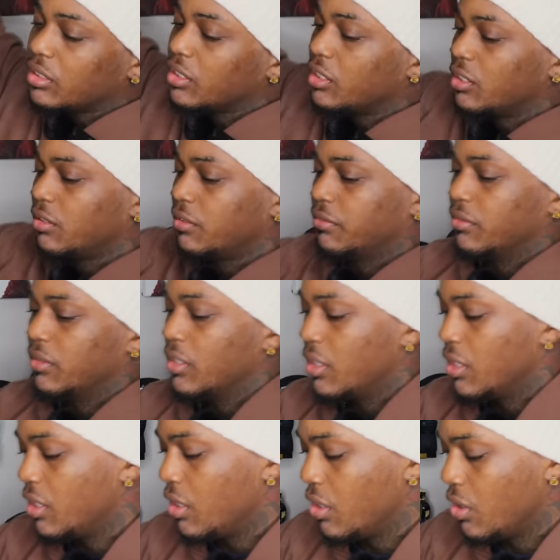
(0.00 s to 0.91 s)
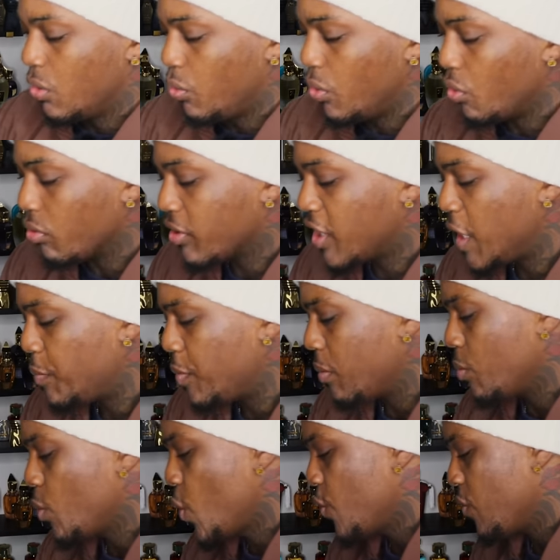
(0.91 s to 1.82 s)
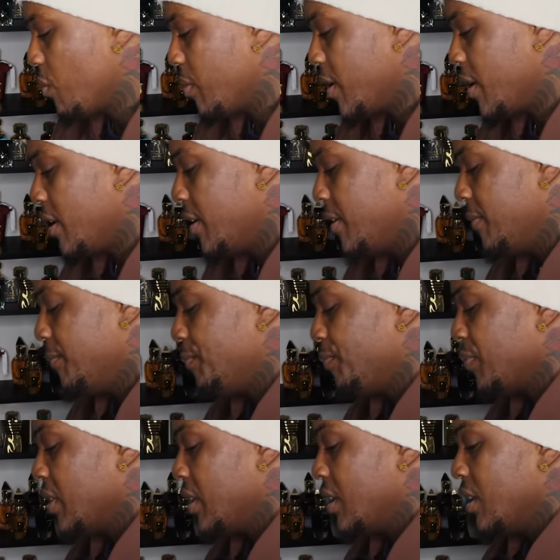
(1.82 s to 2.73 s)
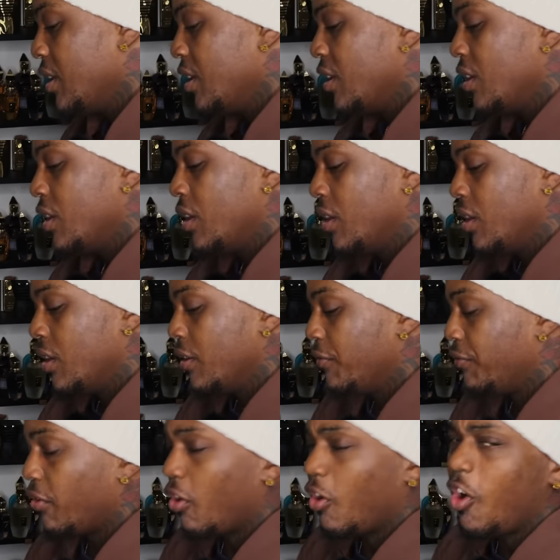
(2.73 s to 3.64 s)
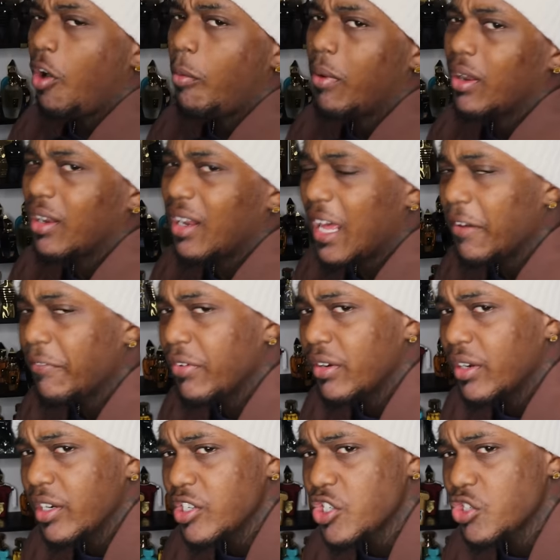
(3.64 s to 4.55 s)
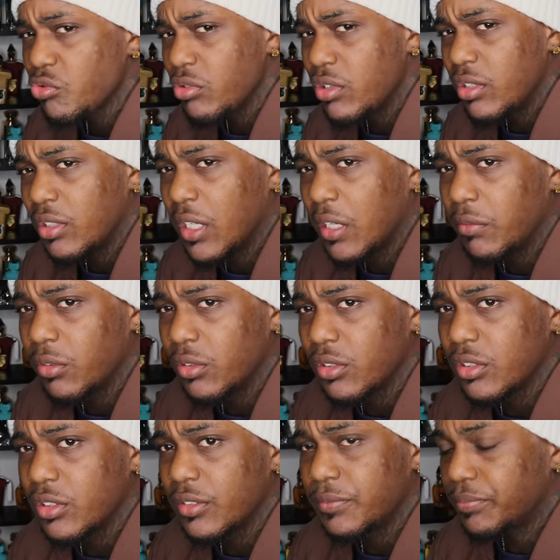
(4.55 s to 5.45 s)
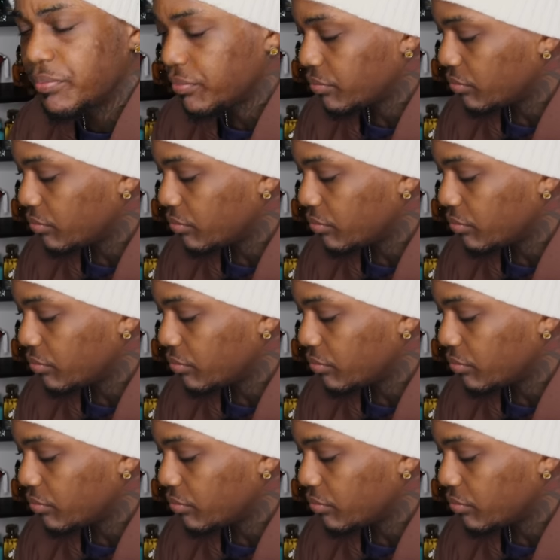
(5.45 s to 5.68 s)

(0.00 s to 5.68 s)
Love. We're going to keep it moving, man. For all my Lafayette Street lovers,